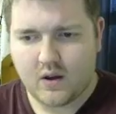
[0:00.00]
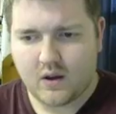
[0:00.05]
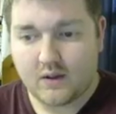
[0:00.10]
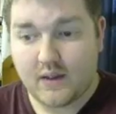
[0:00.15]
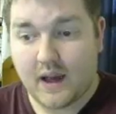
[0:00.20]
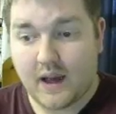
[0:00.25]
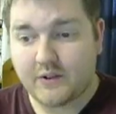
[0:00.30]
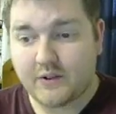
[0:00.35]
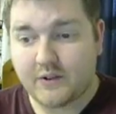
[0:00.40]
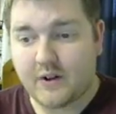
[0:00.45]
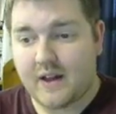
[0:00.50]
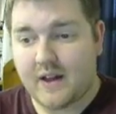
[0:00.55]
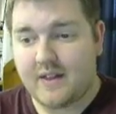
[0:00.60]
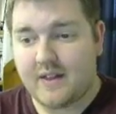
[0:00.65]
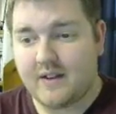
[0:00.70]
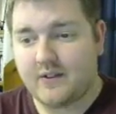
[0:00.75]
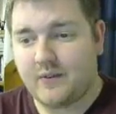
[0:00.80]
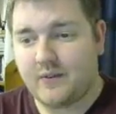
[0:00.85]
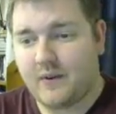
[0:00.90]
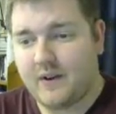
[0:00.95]
Now try
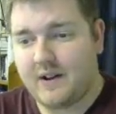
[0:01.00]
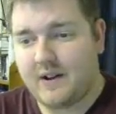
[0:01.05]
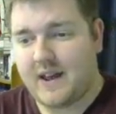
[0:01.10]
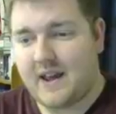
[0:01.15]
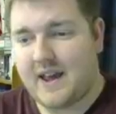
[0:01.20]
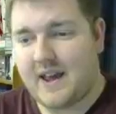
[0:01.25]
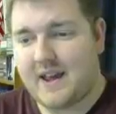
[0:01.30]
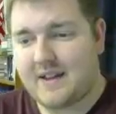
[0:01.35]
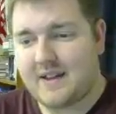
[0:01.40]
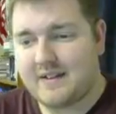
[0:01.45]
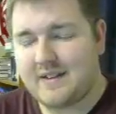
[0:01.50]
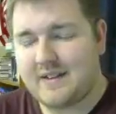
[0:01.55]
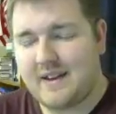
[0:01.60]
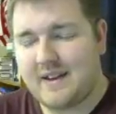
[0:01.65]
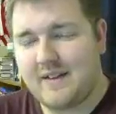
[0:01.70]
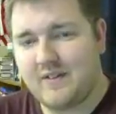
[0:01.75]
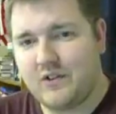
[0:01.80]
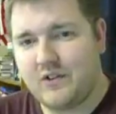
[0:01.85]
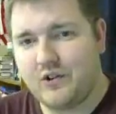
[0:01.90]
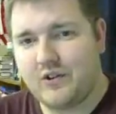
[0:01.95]
this one and
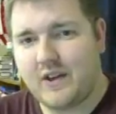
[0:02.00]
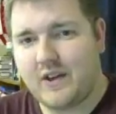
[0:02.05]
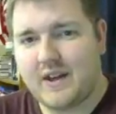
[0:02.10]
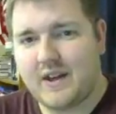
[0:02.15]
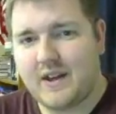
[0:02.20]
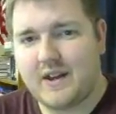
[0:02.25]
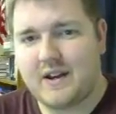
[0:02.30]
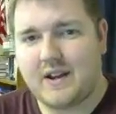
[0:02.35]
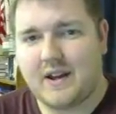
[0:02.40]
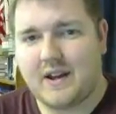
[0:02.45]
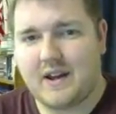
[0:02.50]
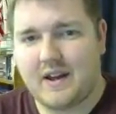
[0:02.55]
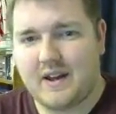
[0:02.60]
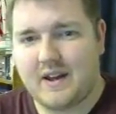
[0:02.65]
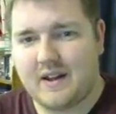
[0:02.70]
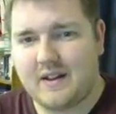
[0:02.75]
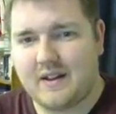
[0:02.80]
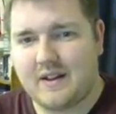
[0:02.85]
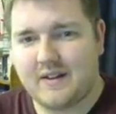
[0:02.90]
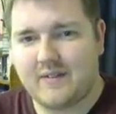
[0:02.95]
see if you can
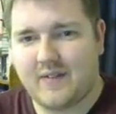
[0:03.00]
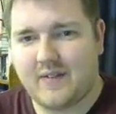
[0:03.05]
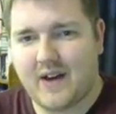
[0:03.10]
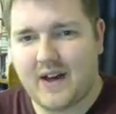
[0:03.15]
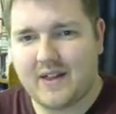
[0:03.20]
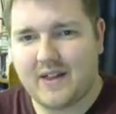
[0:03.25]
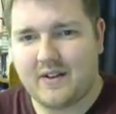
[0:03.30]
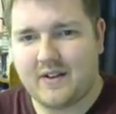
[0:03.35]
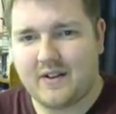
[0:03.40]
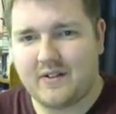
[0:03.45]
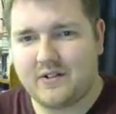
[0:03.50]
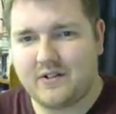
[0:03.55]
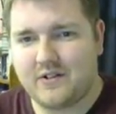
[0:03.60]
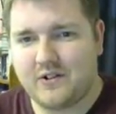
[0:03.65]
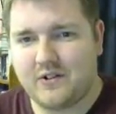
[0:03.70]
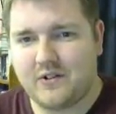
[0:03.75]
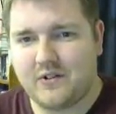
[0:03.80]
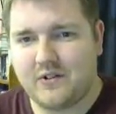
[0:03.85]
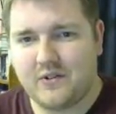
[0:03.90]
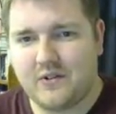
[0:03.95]
divide those
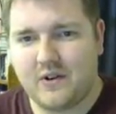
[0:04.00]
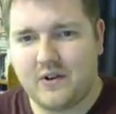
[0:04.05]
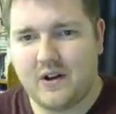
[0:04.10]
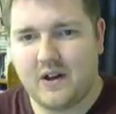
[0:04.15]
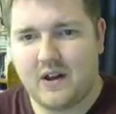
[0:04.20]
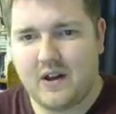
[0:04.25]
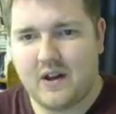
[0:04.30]
two